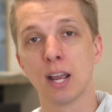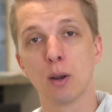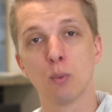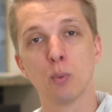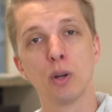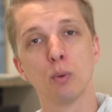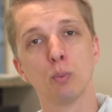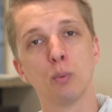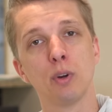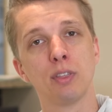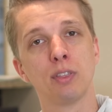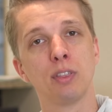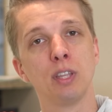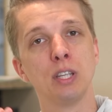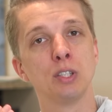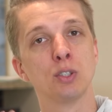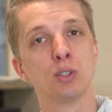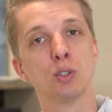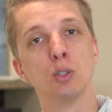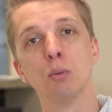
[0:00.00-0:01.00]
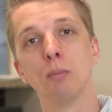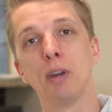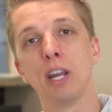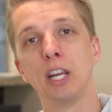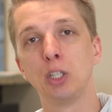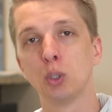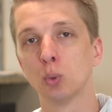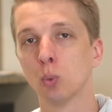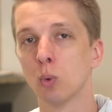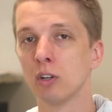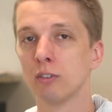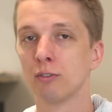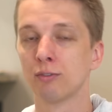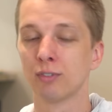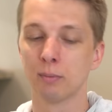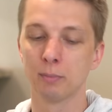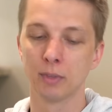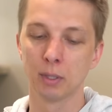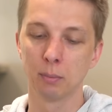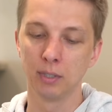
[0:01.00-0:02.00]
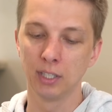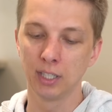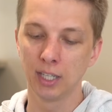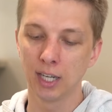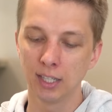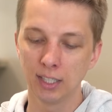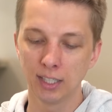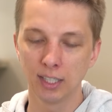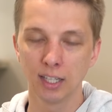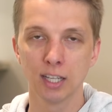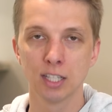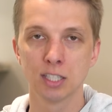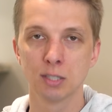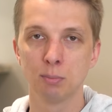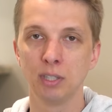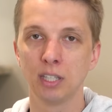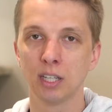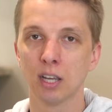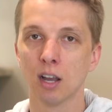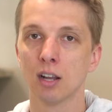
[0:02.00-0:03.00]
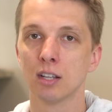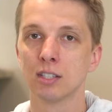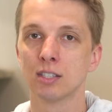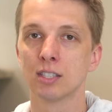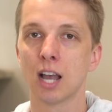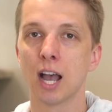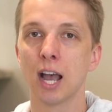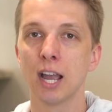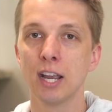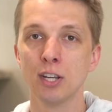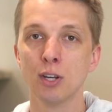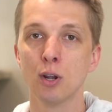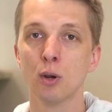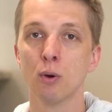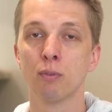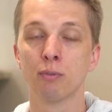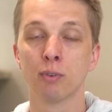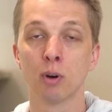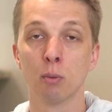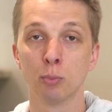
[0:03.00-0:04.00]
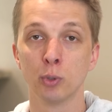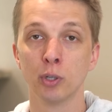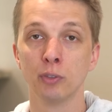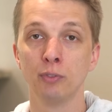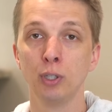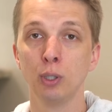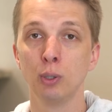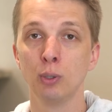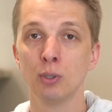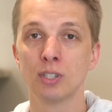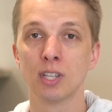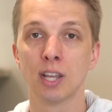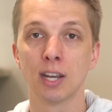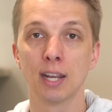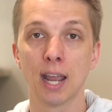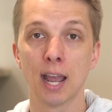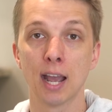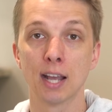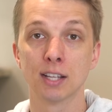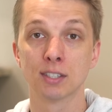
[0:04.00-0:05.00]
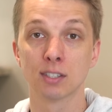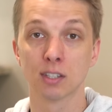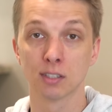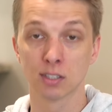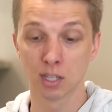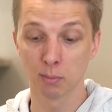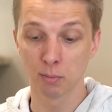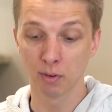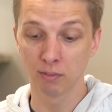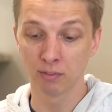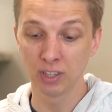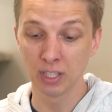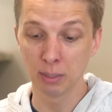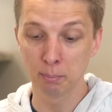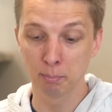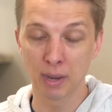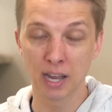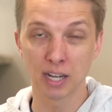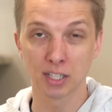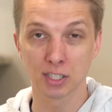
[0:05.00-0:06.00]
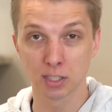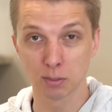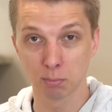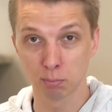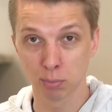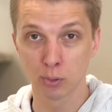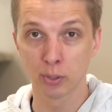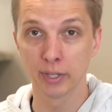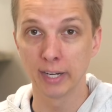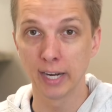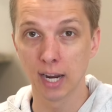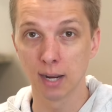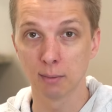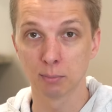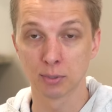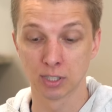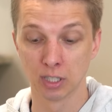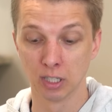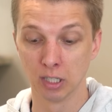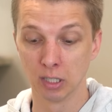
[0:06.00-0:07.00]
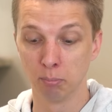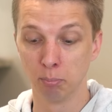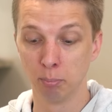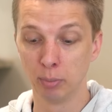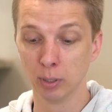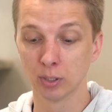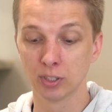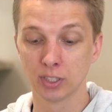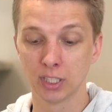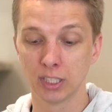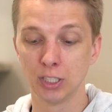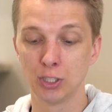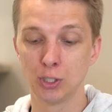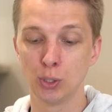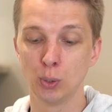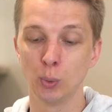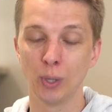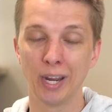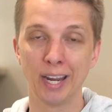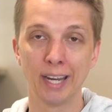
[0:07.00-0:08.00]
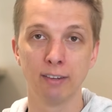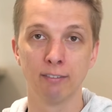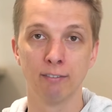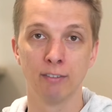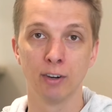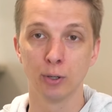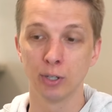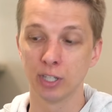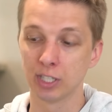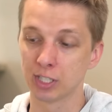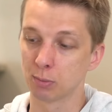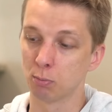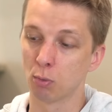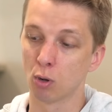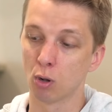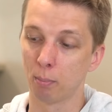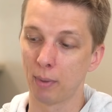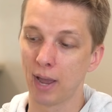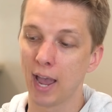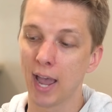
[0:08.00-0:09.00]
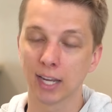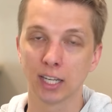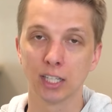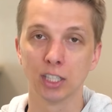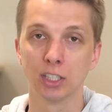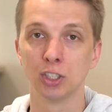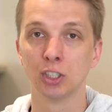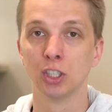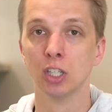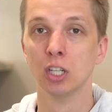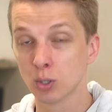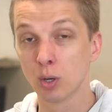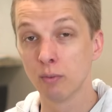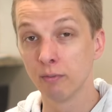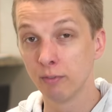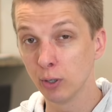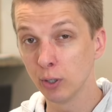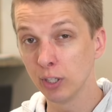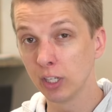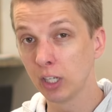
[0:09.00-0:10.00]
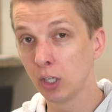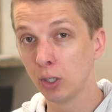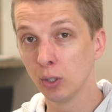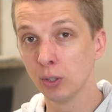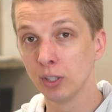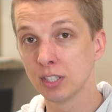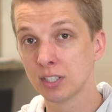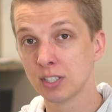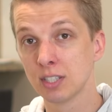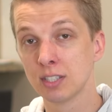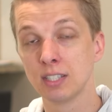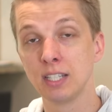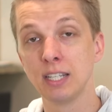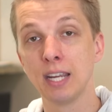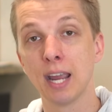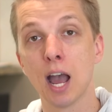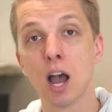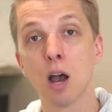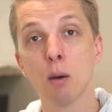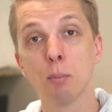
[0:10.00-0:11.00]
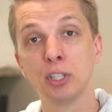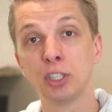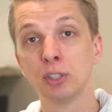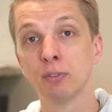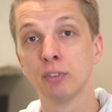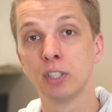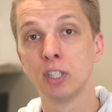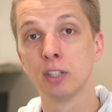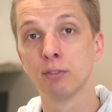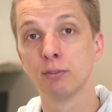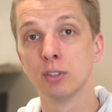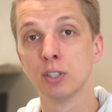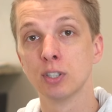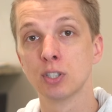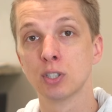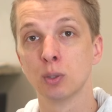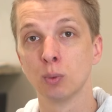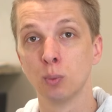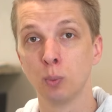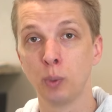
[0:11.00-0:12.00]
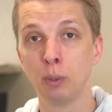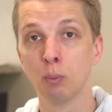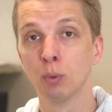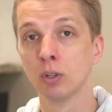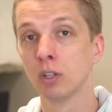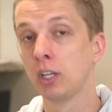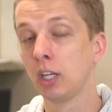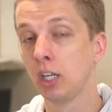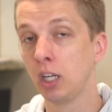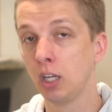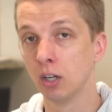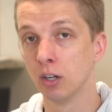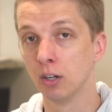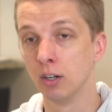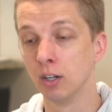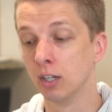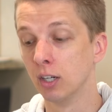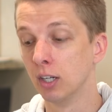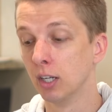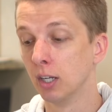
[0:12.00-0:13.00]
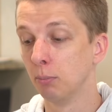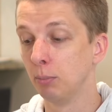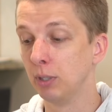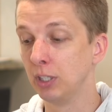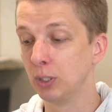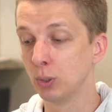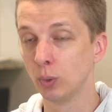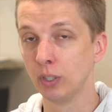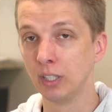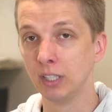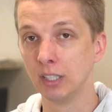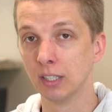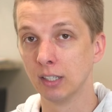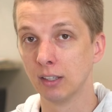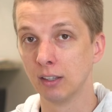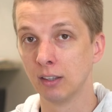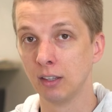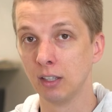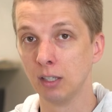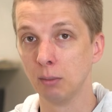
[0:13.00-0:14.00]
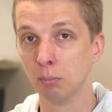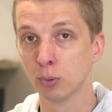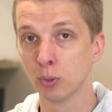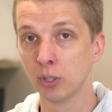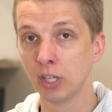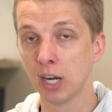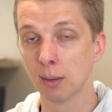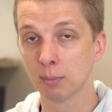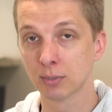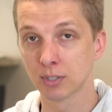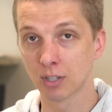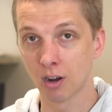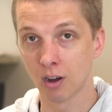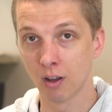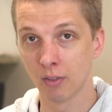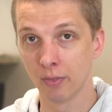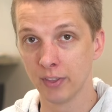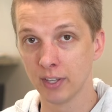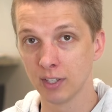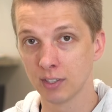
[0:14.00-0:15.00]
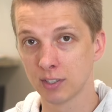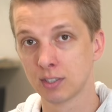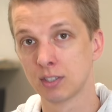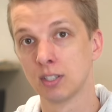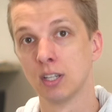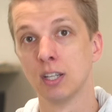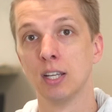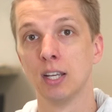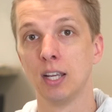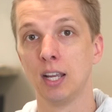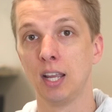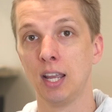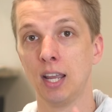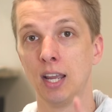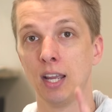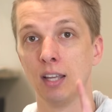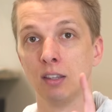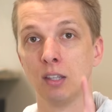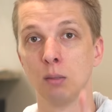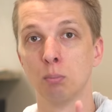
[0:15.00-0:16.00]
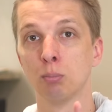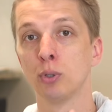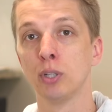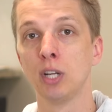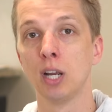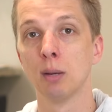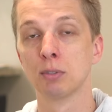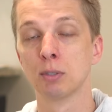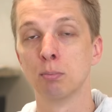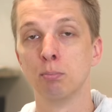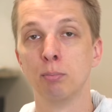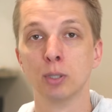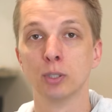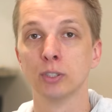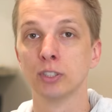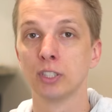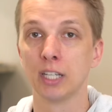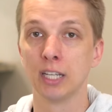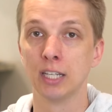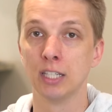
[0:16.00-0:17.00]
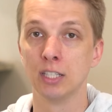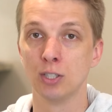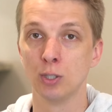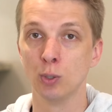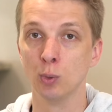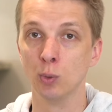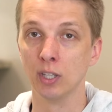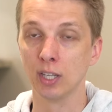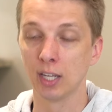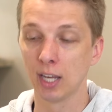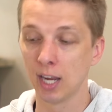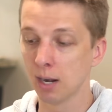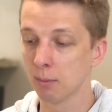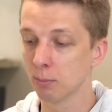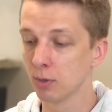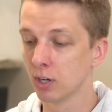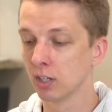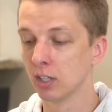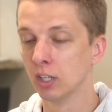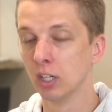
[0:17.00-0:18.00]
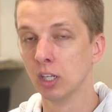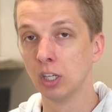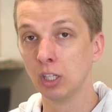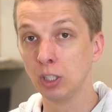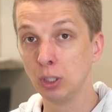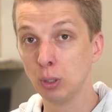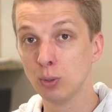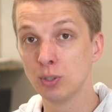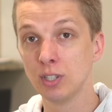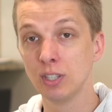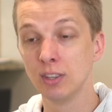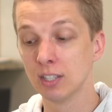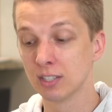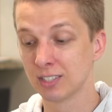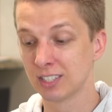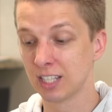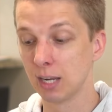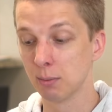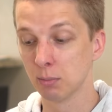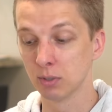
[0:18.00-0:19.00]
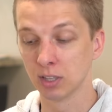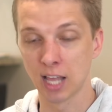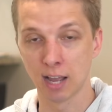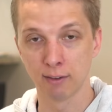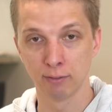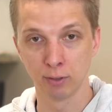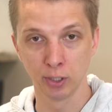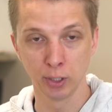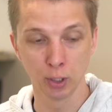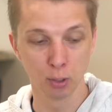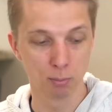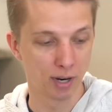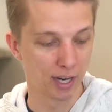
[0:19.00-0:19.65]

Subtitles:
I went with the Zoom H1 from the beginning is because I know from reviews that it has some of the best preamps built into a very small package. So I'm very curious to see how much of a difference we will hear between the preamps on this and the preamps built into the camera using the same lavalier